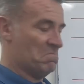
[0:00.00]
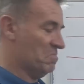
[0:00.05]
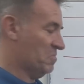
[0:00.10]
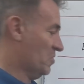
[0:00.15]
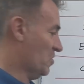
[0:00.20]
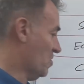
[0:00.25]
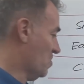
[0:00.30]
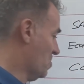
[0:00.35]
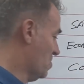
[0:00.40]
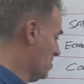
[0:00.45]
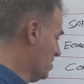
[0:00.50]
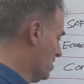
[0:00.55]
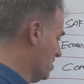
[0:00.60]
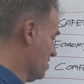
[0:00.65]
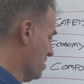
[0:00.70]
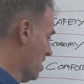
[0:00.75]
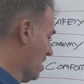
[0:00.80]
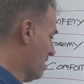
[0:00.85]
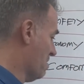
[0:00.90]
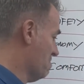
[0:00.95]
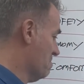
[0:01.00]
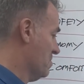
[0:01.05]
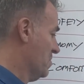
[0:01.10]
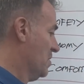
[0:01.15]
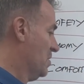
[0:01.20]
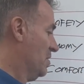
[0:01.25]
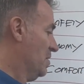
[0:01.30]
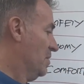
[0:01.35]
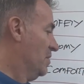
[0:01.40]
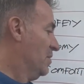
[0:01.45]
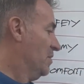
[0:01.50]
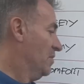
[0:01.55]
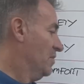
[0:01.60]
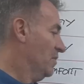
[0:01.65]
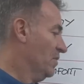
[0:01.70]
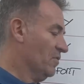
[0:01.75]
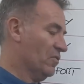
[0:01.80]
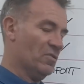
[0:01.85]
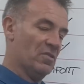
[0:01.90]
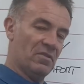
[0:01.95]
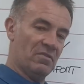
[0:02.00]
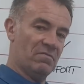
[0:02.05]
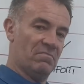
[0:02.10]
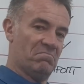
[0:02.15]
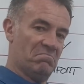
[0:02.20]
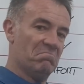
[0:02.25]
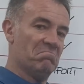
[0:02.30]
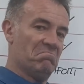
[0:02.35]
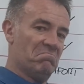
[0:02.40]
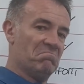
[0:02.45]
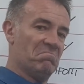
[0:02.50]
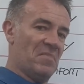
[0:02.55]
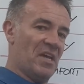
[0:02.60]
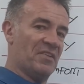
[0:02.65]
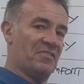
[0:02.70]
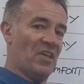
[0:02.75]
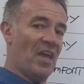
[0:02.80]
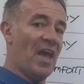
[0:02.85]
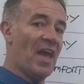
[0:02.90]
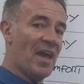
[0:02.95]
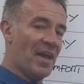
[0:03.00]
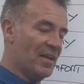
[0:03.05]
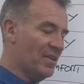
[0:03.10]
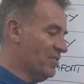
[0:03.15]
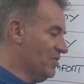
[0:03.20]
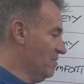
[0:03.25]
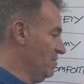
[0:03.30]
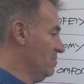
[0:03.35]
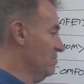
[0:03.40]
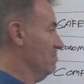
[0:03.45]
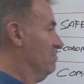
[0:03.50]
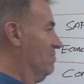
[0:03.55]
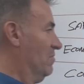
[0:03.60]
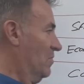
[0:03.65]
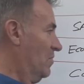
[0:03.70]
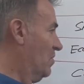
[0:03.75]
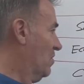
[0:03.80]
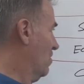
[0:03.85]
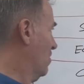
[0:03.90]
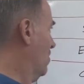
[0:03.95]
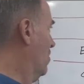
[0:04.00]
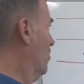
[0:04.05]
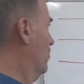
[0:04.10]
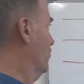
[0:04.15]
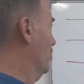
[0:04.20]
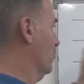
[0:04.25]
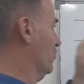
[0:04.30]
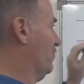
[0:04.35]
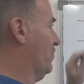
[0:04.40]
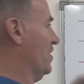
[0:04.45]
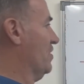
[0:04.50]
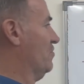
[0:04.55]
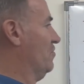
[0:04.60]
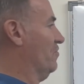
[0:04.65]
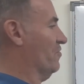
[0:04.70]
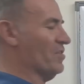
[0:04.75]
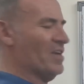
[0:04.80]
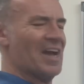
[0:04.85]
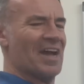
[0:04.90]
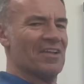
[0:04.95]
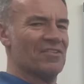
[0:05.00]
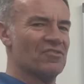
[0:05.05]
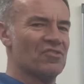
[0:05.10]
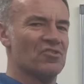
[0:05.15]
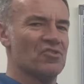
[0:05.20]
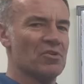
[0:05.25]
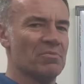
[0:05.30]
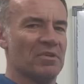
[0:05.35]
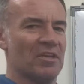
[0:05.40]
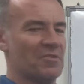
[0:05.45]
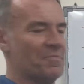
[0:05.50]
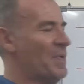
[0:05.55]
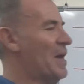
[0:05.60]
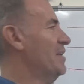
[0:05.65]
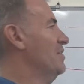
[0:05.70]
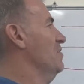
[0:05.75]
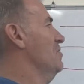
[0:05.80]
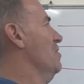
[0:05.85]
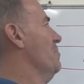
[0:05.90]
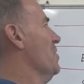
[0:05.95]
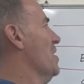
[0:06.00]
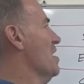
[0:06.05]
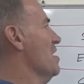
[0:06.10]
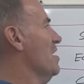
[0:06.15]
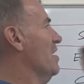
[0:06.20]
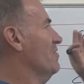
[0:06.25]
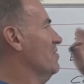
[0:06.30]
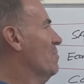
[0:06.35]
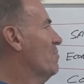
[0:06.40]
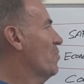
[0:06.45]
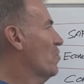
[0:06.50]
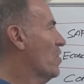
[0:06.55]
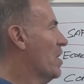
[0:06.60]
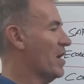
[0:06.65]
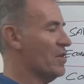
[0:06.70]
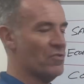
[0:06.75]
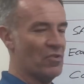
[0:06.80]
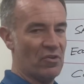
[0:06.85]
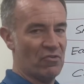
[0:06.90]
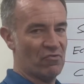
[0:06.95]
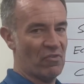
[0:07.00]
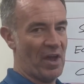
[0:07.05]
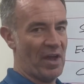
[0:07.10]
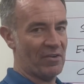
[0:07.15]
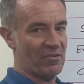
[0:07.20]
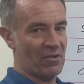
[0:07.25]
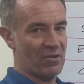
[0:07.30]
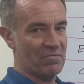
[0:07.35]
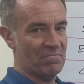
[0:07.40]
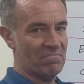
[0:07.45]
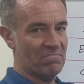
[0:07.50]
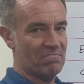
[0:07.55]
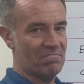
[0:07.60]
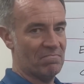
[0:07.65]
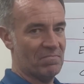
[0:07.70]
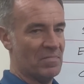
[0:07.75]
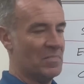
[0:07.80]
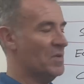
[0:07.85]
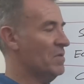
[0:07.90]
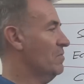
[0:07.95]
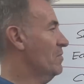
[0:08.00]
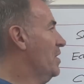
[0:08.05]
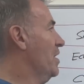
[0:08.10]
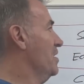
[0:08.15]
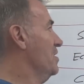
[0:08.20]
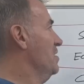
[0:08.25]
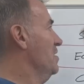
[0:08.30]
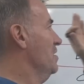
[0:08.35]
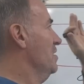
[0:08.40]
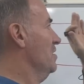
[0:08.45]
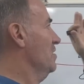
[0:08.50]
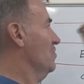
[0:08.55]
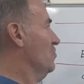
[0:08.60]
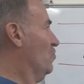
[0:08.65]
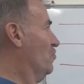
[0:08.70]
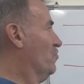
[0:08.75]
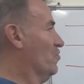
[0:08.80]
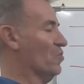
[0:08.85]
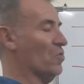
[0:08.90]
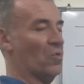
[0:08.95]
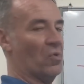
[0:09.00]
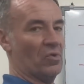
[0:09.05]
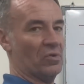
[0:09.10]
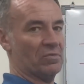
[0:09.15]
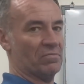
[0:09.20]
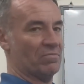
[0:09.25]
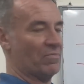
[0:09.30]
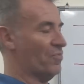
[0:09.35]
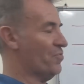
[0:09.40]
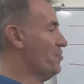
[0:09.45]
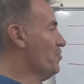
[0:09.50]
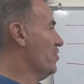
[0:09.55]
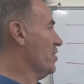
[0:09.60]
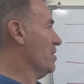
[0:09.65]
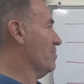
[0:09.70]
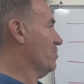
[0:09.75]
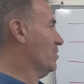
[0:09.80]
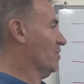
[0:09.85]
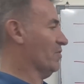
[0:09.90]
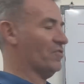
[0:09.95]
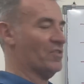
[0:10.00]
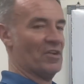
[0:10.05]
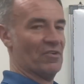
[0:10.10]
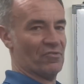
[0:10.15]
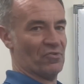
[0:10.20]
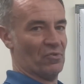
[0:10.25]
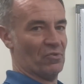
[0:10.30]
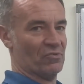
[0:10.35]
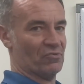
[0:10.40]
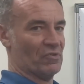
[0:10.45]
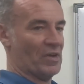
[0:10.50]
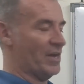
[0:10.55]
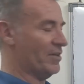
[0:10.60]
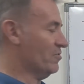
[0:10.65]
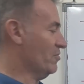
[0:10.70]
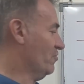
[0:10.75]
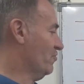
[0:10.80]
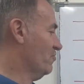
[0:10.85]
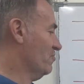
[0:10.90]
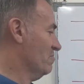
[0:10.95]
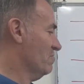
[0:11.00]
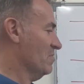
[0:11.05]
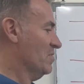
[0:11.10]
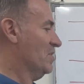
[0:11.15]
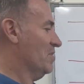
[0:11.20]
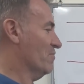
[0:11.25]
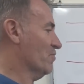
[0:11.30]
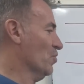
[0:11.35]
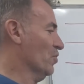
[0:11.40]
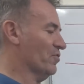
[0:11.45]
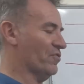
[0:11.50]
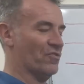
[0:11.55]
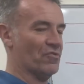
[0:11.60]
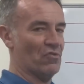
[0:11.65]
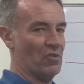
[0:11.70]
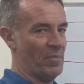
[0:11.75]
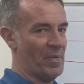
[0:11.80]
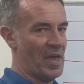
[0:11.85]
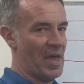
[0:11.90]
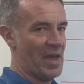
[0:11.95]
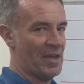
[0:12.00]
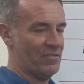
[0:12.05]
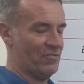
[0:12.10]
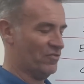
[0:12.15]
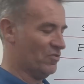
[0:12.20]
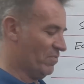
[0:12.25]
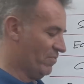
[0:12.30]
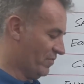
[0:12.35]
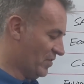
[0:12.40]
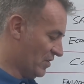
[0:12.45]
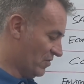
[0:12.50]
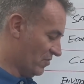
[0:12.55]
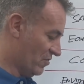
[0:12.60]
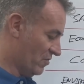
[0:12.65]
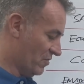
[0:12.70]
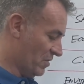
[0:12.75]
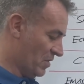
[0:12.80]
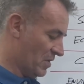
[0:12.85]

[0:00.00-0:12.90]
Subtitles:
So yeah, so it's ahead on those features, and you would expect it to be. It's a brand new tractor, right? Those are old, 30 plus years old tractors. Of course, it's going to be ahead in some features.